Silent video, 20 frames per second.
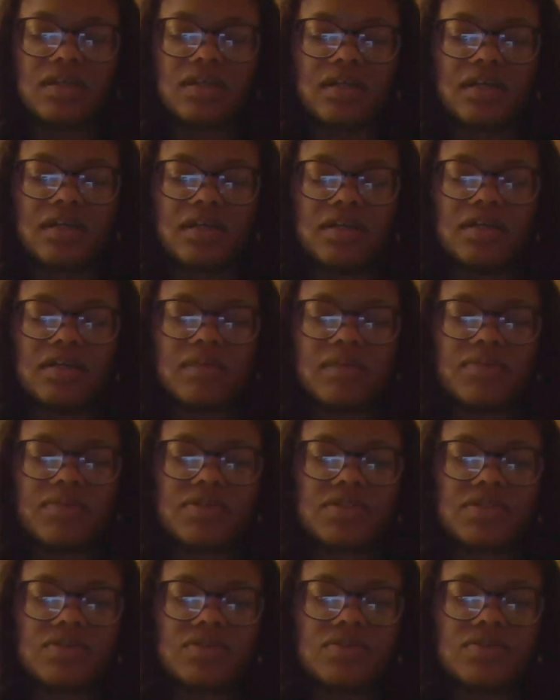Uh, number
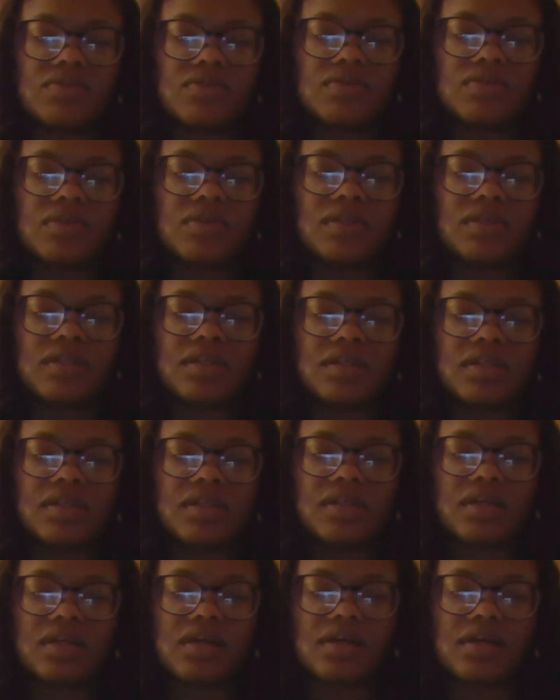two,
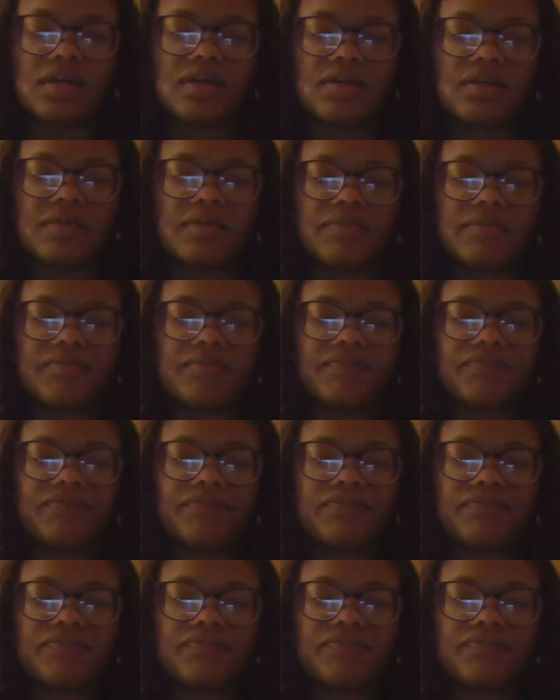um,